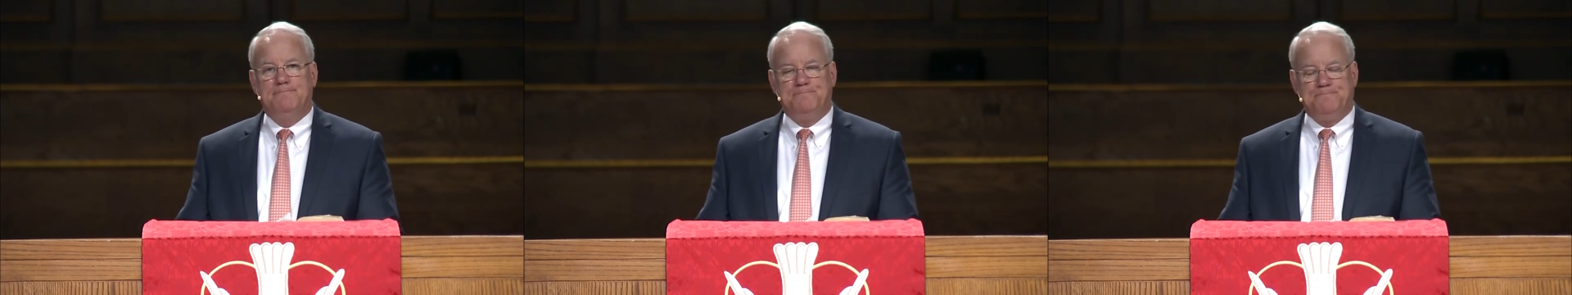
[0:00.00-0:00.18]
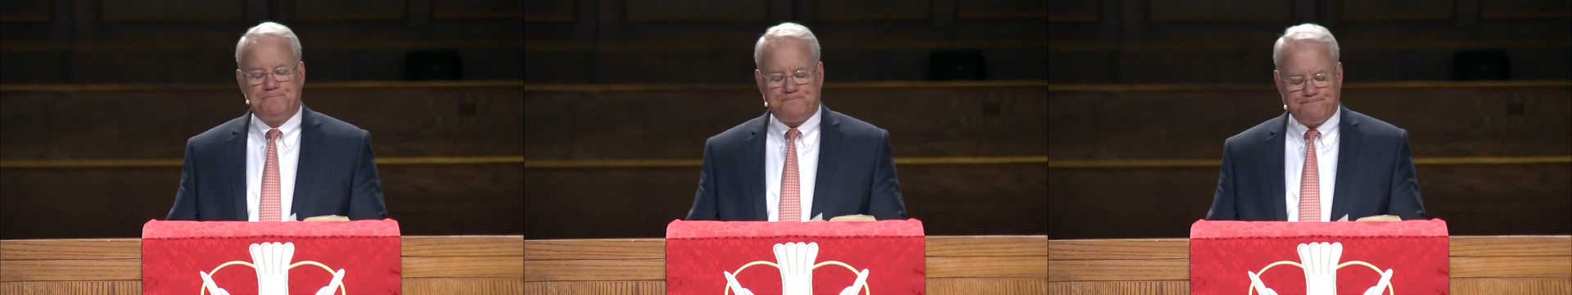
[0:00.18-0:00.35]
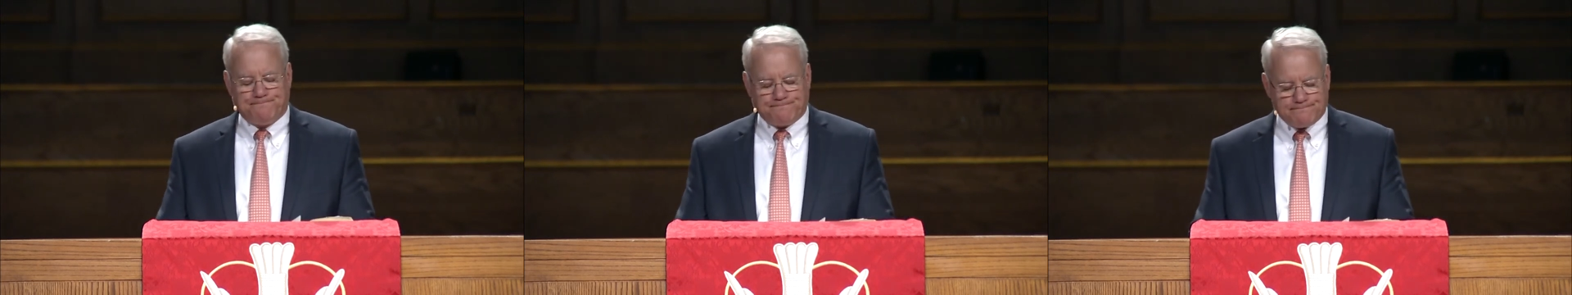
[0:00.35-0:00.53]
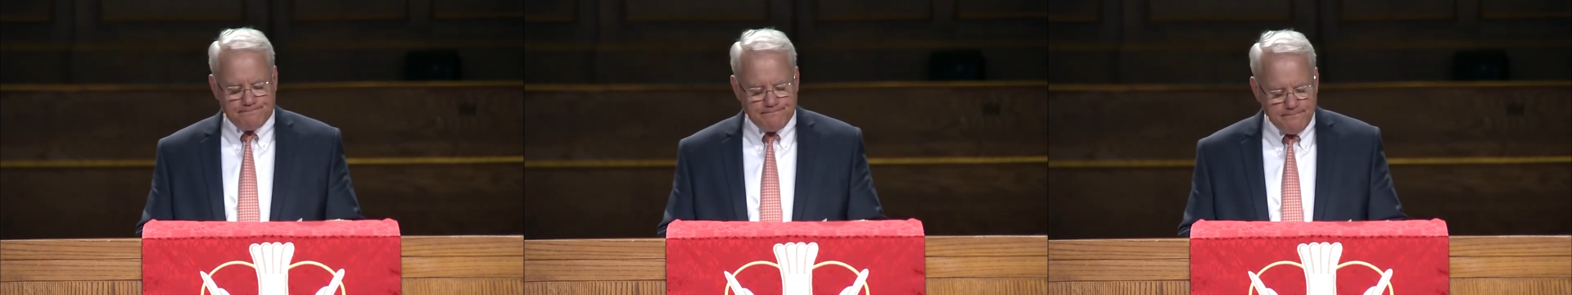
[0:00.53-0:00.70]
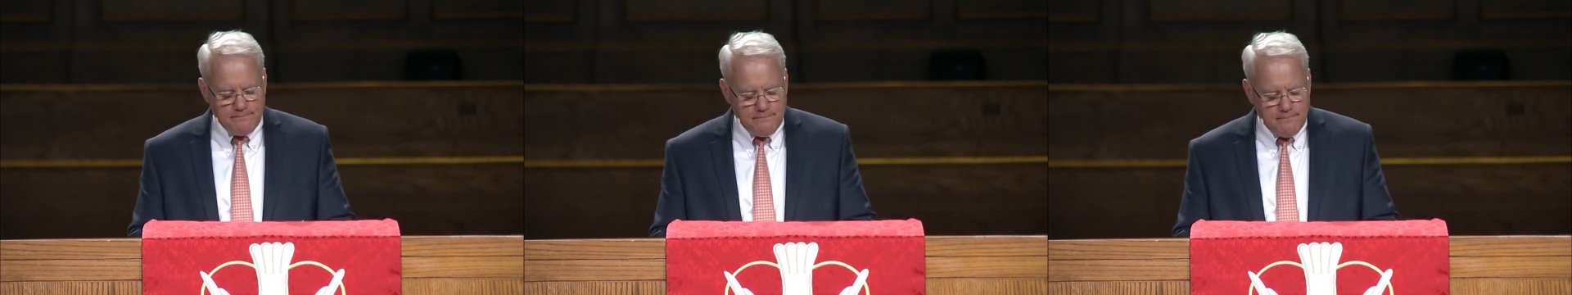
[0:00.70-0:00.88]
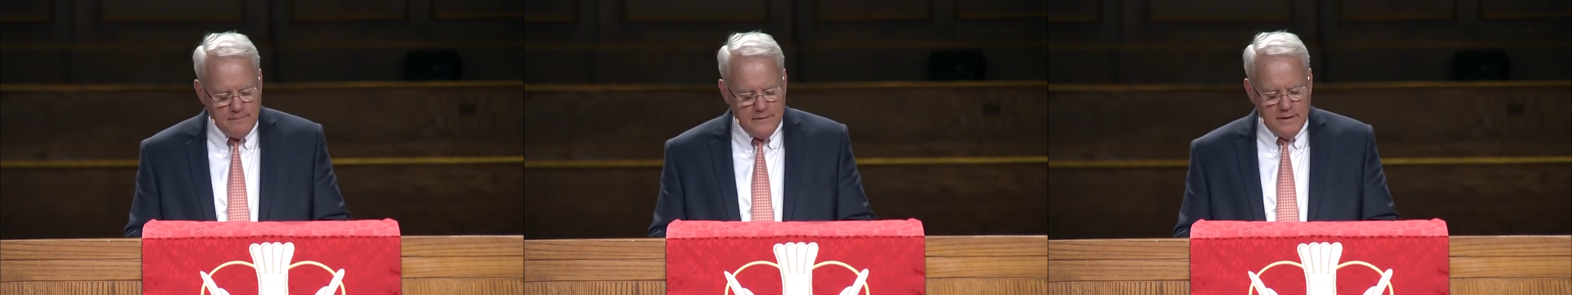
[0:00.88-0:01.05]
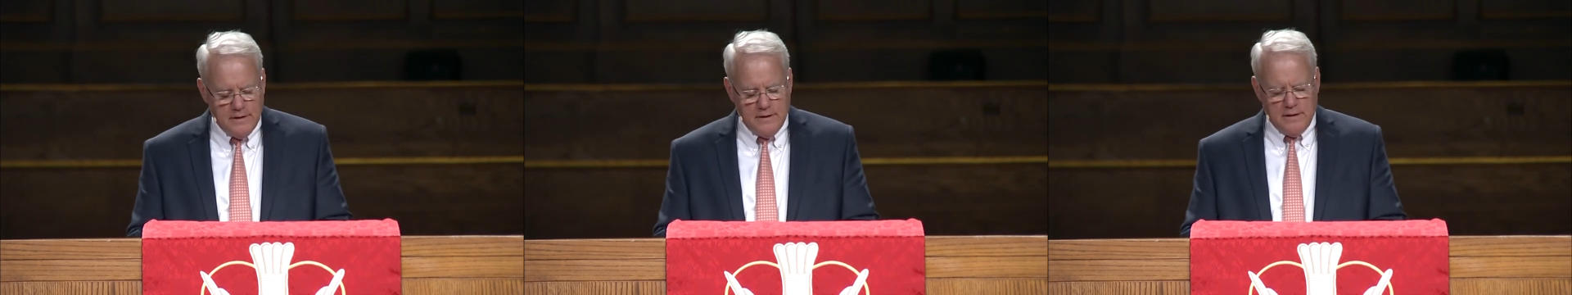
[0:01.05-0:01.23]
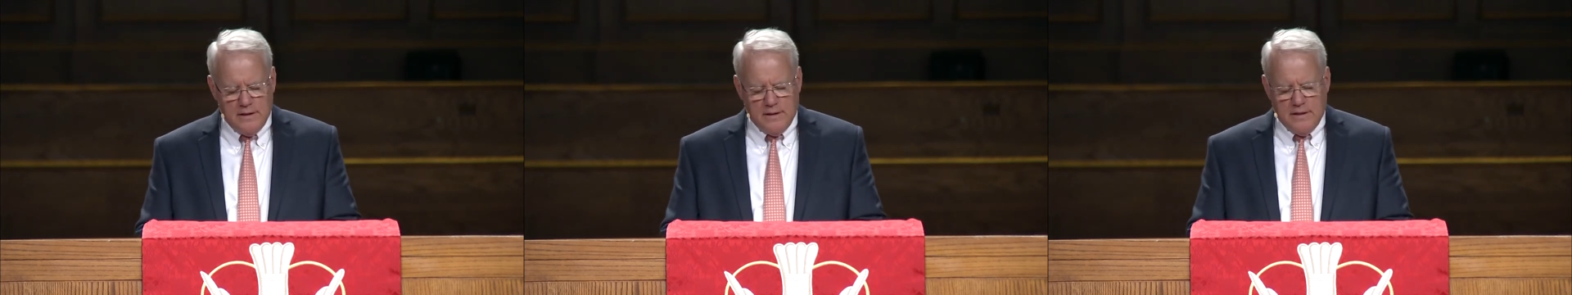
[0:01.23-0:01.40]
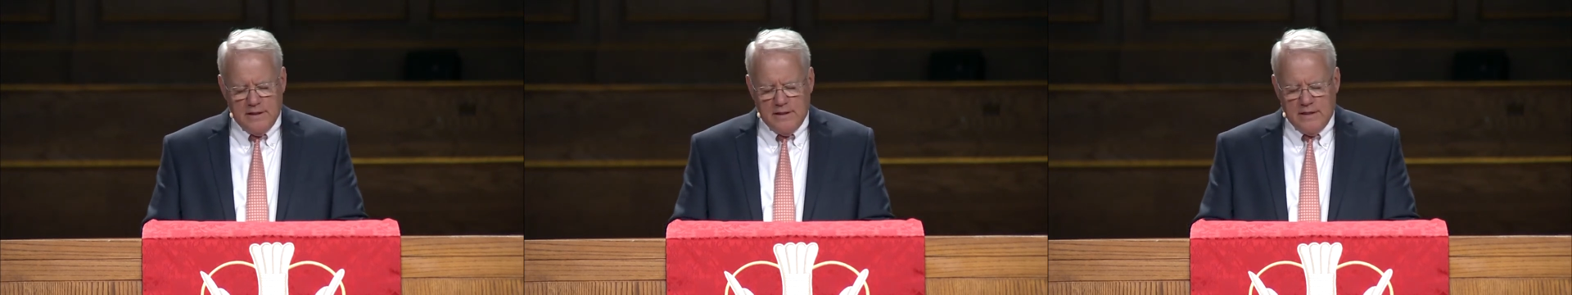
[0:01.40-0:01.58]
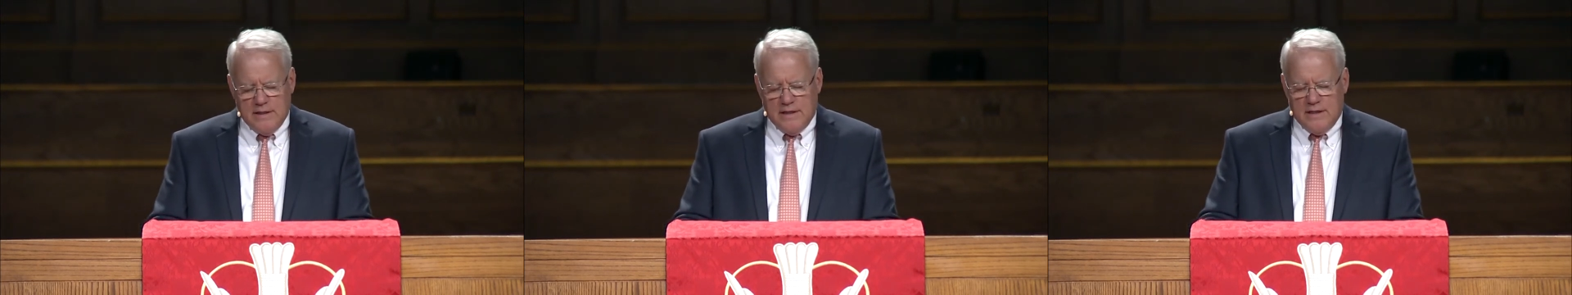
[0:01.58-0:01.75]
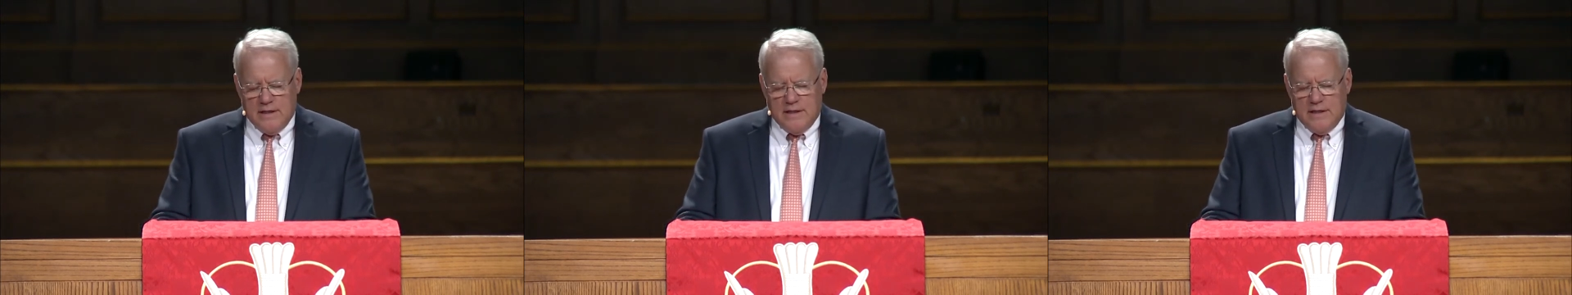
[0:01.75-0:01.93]

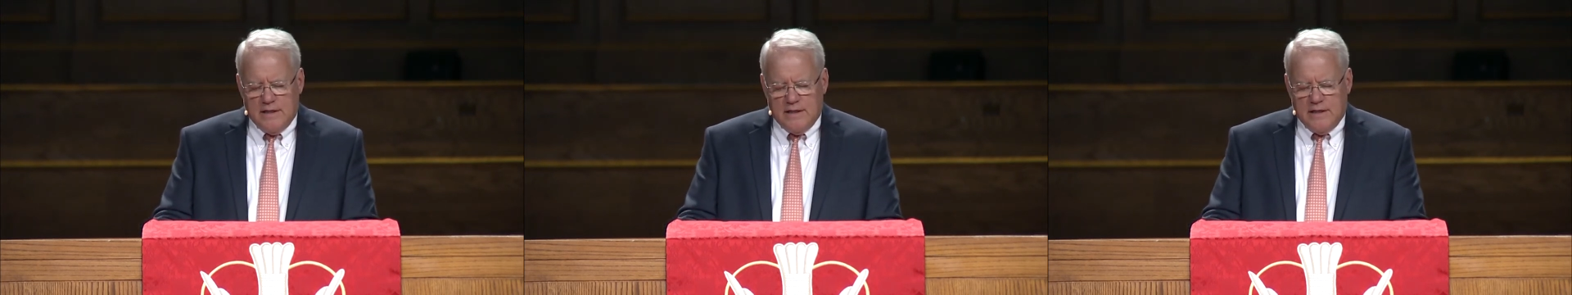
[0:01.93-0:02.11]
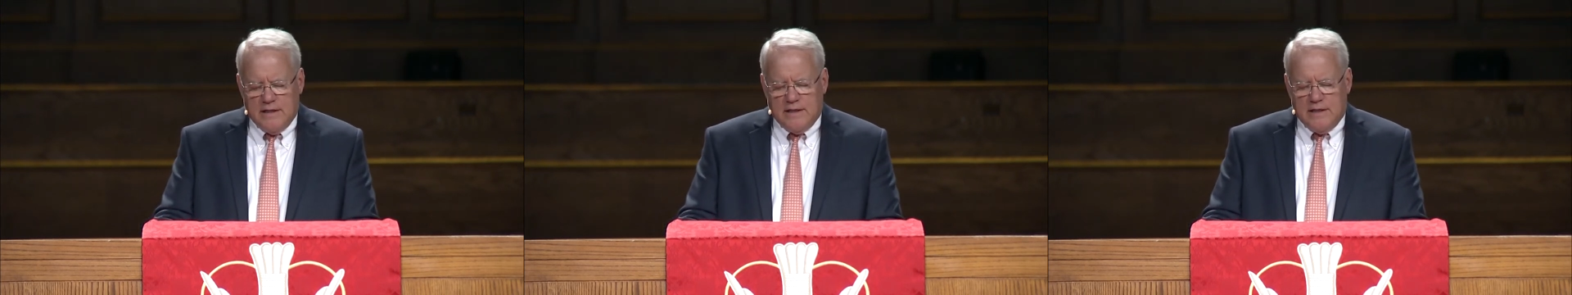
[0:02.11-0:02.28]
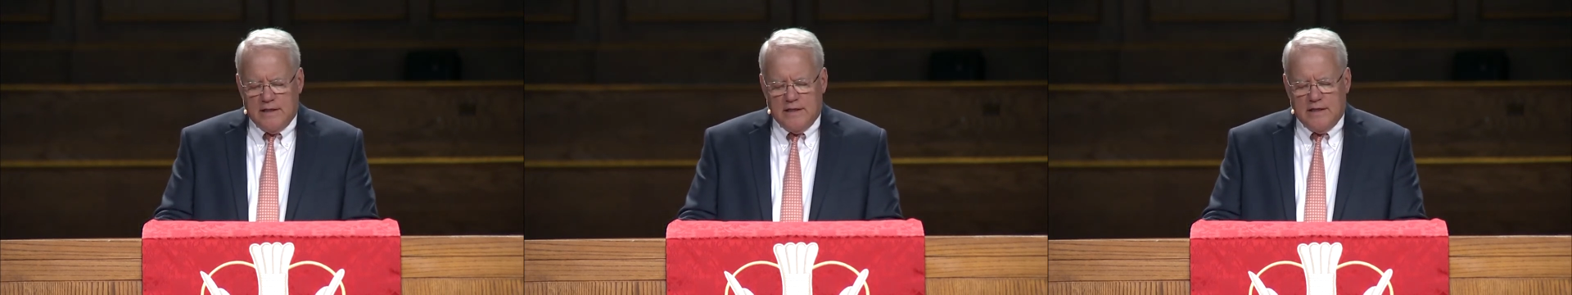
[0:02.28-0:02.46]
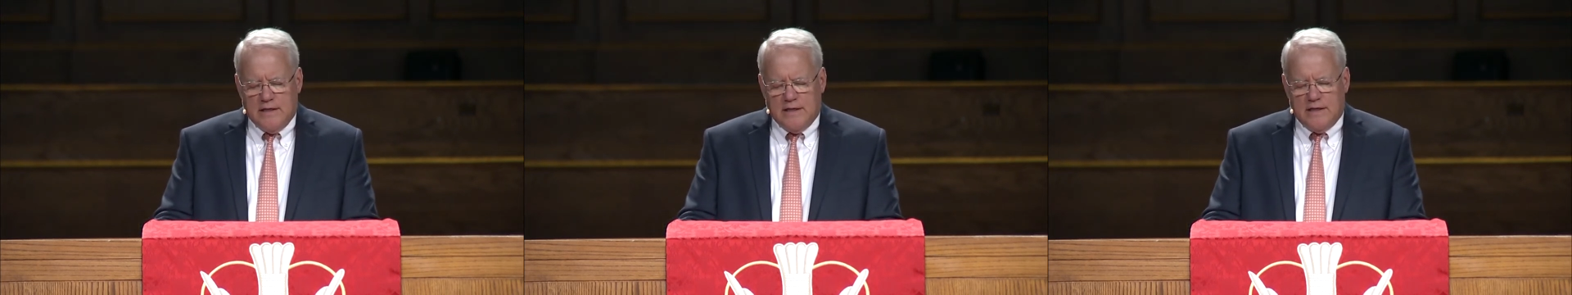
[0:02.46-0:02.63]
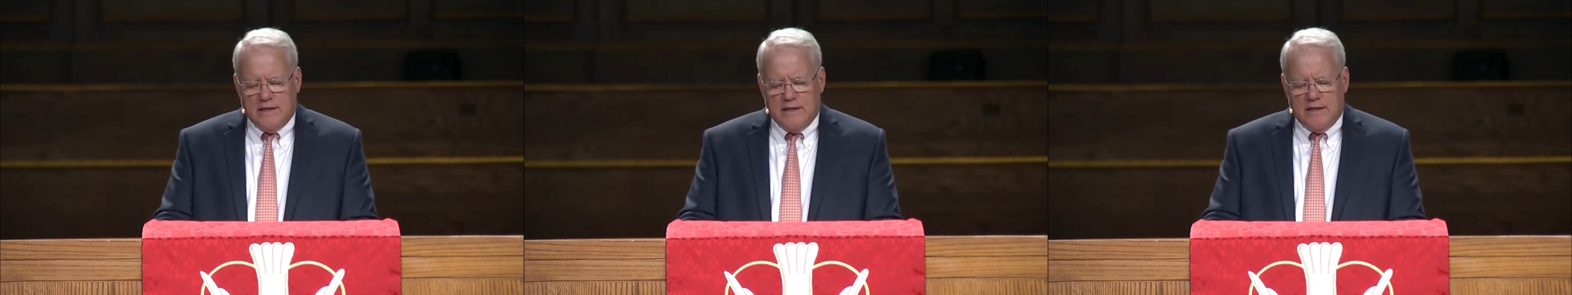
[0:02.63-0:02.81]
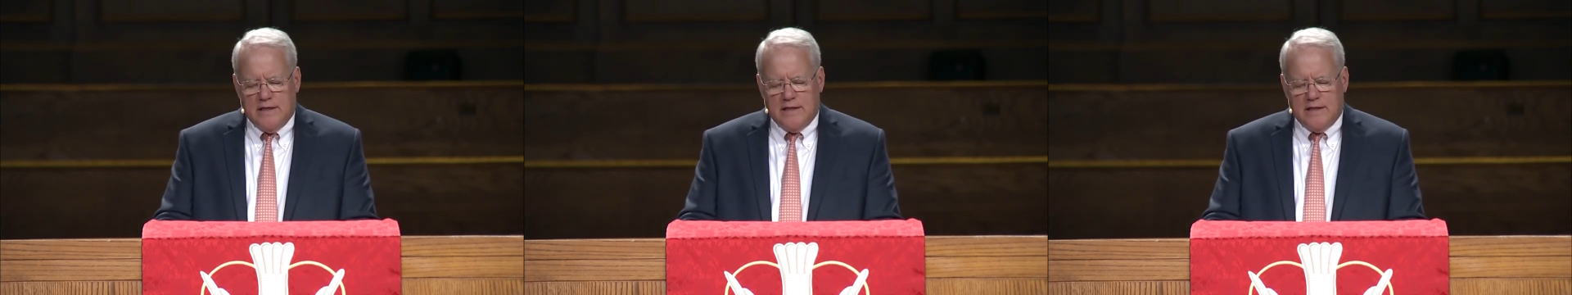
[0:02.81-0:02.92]
No one is speaking in this clip.